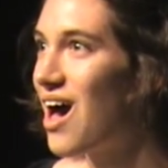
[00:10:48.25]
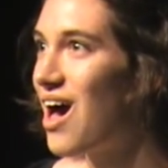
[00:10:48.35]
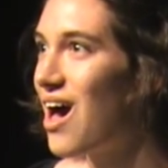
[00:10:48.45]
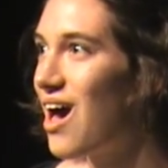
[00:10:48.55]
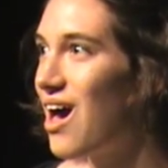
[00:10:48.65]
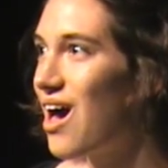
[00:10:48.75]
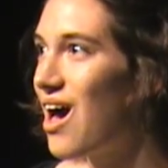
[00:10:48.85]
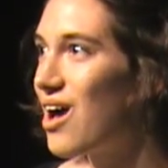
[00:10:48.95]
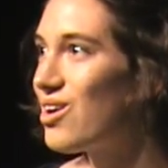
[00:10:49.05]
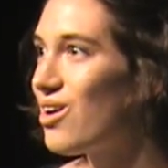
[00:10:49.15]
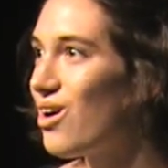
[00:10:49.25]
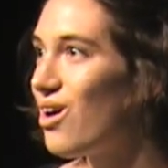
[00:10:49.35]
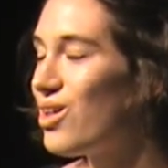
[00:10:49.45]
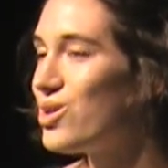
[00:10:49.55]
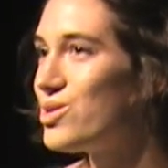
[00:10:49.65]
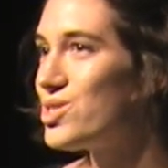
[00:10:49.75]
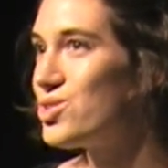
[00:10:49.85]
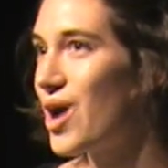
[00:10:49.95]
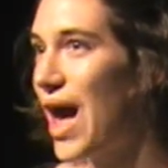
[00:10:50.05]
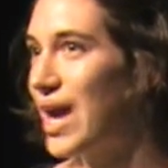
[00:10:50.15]
a girl who was
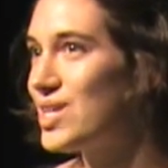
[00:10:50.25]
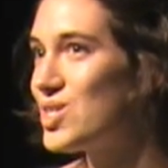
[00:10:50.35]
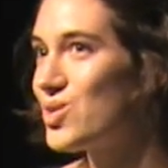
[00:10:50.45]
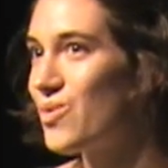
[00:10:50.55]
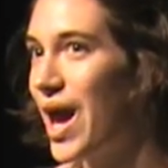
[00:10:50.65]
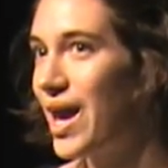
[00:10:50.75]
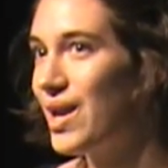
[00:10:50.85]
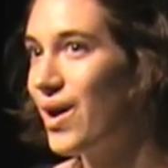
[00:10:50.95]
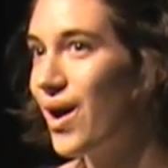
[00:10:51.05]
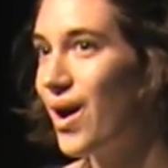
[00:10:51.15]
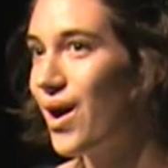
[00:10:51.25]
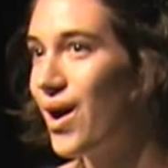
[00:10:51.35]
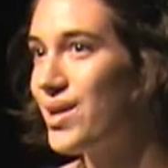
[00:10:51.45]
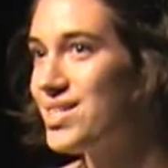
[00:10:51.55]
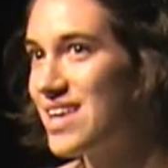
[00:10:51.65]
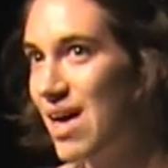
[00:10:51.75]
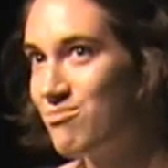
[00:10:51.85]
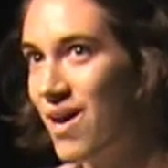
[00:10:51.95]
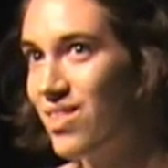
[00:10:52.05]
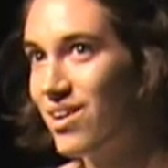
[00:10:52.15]
trying to write her dead
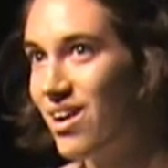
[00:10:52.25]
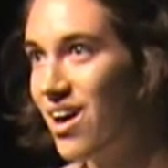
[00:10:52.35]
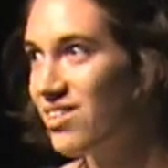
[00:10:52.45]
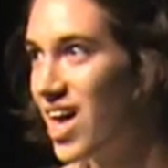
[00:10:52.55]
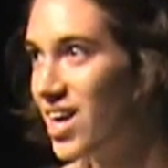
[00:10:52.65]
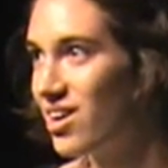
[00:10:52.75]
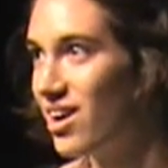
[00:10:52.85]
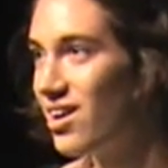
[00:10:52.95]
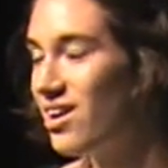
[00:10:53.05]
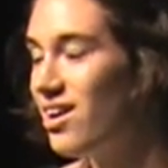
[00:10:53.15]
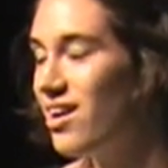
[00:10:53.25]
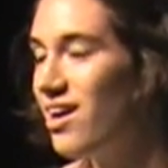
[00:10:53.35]
mother a letter.